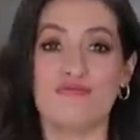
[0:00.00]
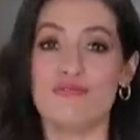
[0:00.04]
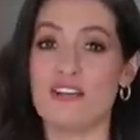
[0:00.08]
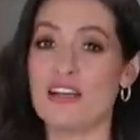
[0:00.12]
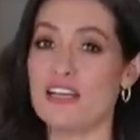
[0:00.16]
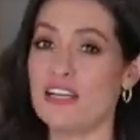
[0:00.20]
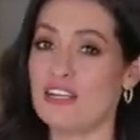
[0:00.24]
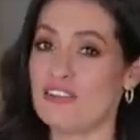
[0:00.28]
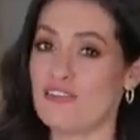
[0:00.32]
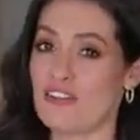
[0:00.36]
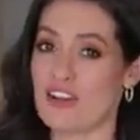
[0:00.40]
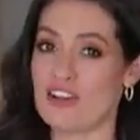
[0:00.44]

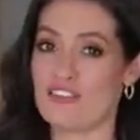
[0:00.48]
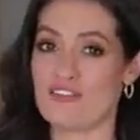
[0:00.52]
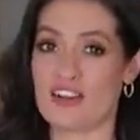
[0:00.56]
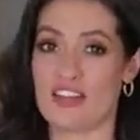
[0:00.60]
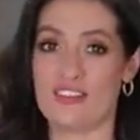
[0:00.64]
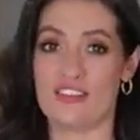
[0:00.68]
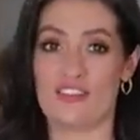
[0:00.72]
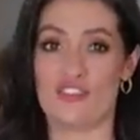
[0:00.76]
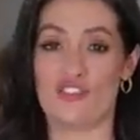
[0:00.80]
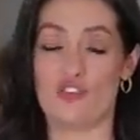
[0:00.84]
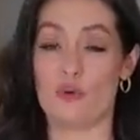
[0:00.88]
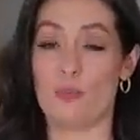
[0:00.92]
really great
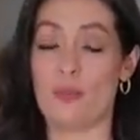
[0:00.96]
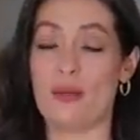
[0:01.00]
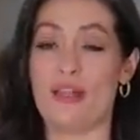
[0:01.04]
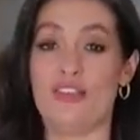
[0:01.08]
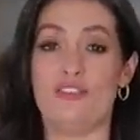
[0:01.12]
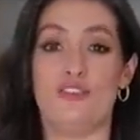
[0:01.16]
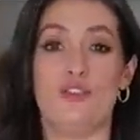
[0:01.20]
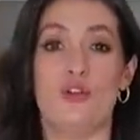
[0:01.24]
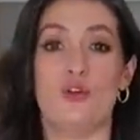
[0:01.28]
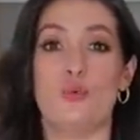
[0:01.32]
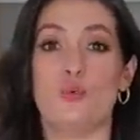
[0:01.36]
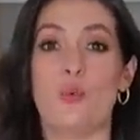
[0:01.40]
transitional
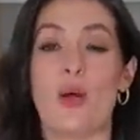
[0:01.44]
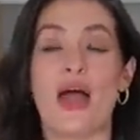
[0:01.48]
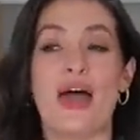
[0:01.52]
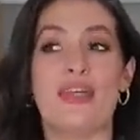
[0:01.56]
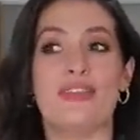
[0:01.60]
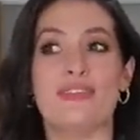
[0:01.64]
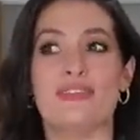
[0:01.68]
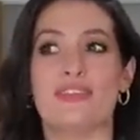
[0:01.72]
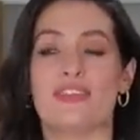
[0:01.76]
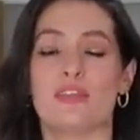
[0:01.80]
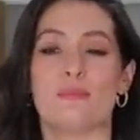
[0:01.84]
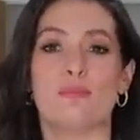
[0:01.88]
piece. You could
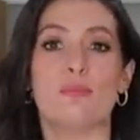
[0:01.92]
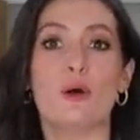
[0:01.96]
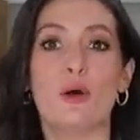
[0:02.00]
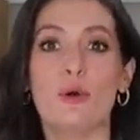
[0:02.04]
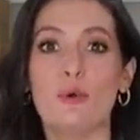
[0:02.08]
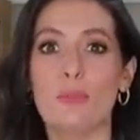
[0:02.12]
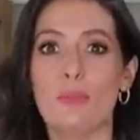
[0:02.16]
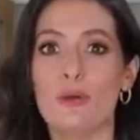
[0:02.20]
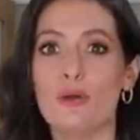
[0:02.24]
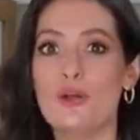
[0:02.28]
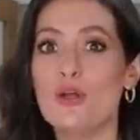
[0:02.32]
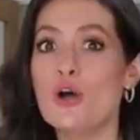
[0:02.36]
wear this at the
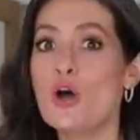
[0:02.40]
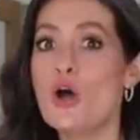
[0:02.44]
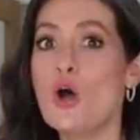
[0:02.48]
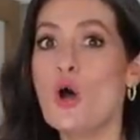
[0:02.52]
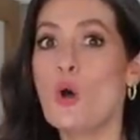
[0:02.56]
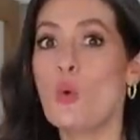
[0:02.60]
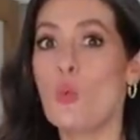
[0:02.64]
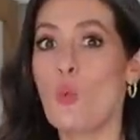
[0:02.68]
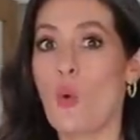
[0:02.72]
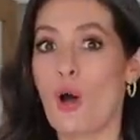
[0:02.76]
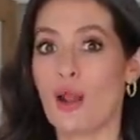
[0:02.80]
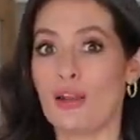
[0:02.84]
moment
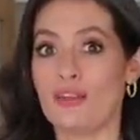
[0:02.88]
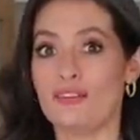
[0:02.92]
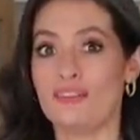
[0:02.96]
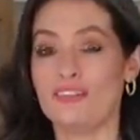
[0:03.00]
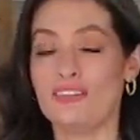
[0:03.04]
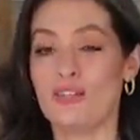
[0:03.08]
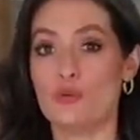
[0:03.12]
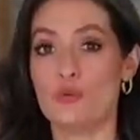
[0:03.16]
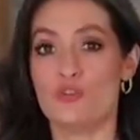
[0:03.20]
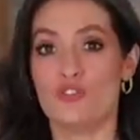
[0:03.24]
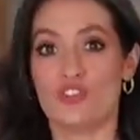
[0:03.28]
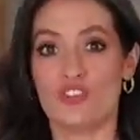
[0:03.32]
while it's
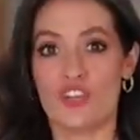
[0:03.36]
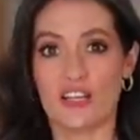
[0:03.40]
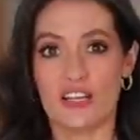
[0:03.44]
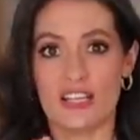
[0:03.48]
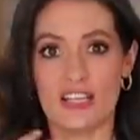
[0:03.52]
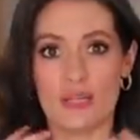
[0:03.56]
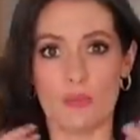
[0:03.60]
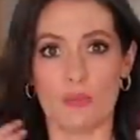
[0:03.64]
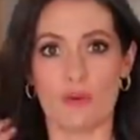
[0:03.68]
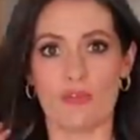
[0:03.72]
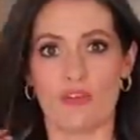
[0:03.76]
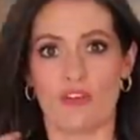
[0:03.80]
still
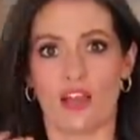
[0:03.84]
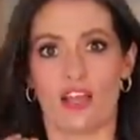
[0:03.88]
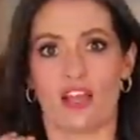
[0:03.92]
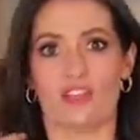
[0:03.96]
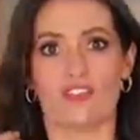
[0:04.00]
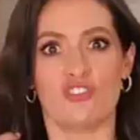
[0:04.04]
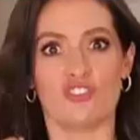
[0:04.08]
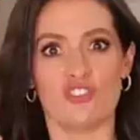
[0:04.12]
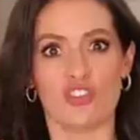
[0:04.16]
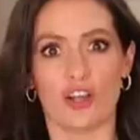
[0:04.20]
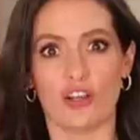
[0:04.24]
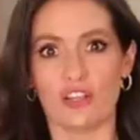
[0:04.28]
chilly with
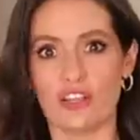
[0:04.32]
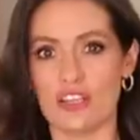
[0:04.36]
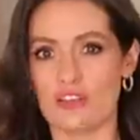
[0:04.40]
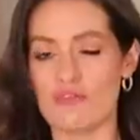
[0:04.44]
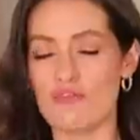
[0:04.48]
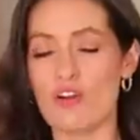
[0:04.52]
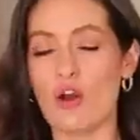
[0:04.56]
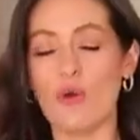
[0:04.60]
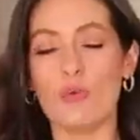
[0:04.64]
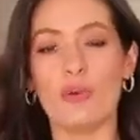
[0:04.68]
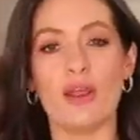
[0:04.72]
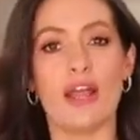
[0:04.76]
like a
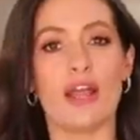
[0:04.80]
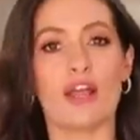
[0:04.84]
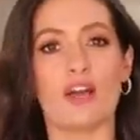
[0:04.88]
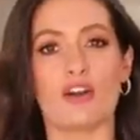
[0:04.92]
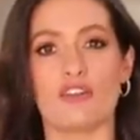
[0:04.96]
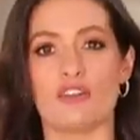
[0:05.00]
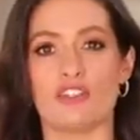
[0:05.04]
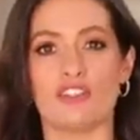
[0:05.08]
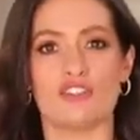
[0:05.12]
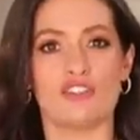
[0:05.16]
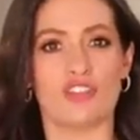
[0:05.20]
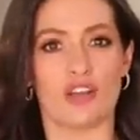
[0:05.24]
chunky roll
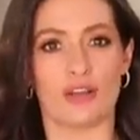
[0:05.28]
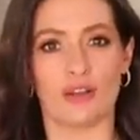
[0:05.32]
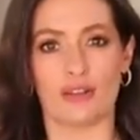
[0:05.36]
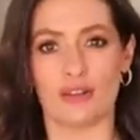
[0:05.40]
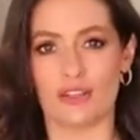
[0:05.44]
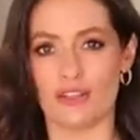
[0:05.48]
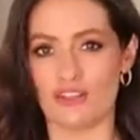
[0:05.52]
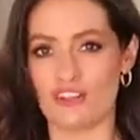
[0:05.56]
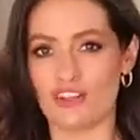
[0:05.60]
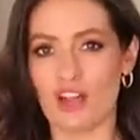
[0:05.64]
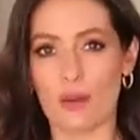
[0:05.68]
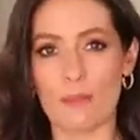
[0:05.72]
neck or a
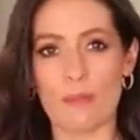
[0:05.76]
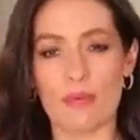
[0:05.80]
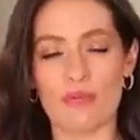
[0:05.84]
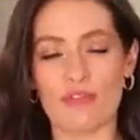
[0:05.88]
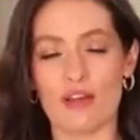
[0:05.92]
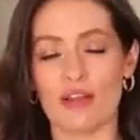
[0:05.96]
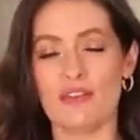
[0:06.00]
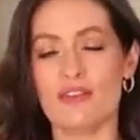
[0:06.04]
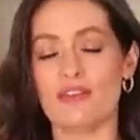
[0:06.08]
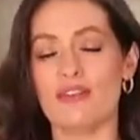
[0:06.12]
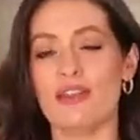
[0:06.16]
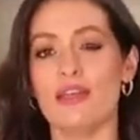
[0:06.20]
chunky
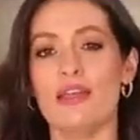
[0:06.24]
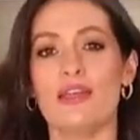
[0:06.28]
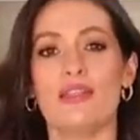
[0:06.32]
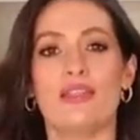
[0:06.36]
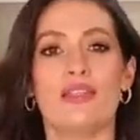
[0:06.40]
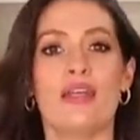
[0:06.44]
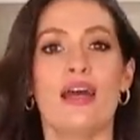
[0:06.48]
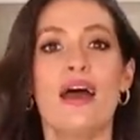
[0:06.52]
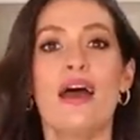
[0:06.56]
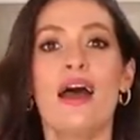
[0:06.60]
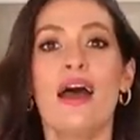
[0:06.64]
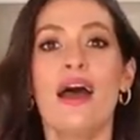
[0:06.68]
jumper
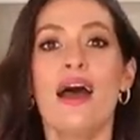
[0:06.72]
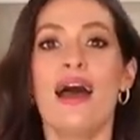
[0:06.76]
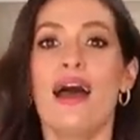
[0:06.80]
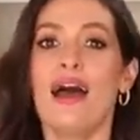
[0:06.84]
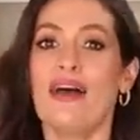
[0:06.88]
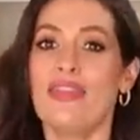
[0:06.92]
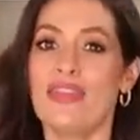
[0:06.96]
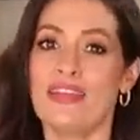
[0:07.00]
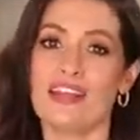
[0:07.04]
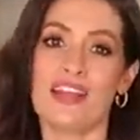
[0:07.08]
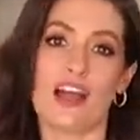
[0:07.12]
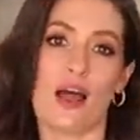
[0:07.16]
underneath,
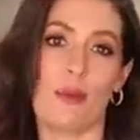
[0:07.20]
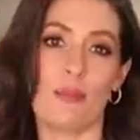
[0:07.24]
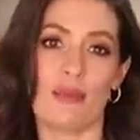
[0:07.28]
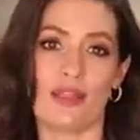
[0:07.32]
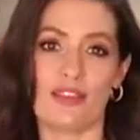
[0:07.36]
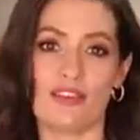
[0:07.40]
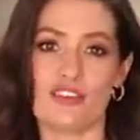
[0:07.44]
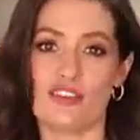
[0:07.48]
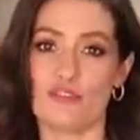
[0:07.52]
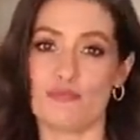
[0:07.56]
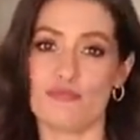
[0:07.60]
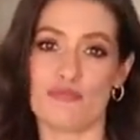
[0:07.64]
and then coming
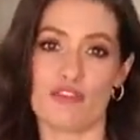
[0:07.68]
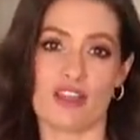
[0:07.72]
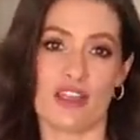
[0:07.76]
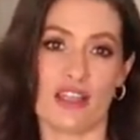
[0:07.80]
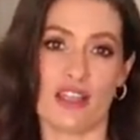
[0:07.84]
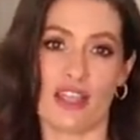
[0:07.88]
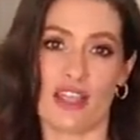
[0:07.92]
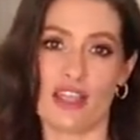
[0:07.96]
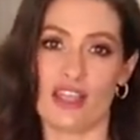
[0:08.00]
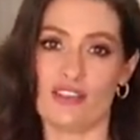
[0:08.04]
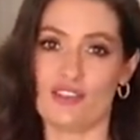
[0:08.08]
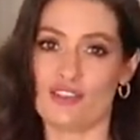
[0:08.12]
into
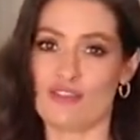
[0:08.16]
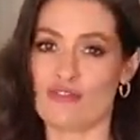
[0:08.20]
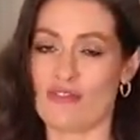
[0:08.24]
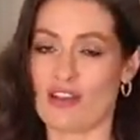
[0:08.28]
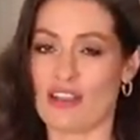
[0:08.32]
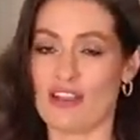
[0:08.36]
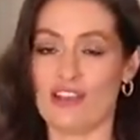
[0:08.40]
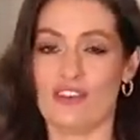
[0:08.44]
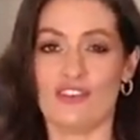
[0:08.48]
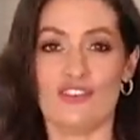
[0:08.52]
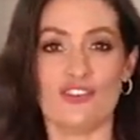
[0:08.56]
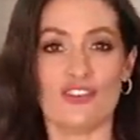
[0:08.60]
spring it's
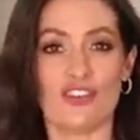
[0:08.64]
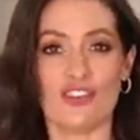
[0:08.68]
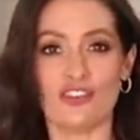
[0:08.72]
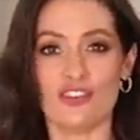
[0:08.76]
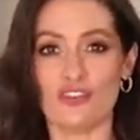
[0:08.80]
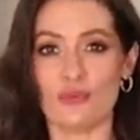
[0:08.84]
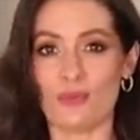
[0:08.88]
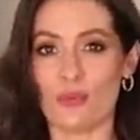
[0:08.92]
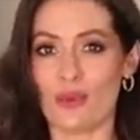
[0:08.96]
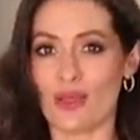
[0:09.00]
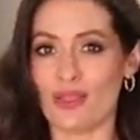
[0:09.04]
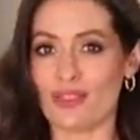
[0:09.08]
great
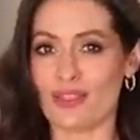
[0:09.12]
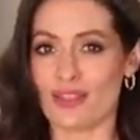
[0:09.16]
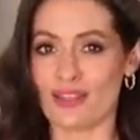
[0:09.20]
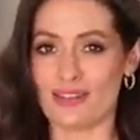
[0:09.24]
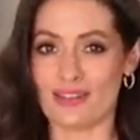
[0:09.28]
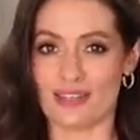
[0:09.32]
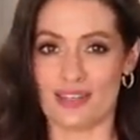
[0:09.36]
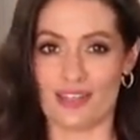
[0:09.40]
just with a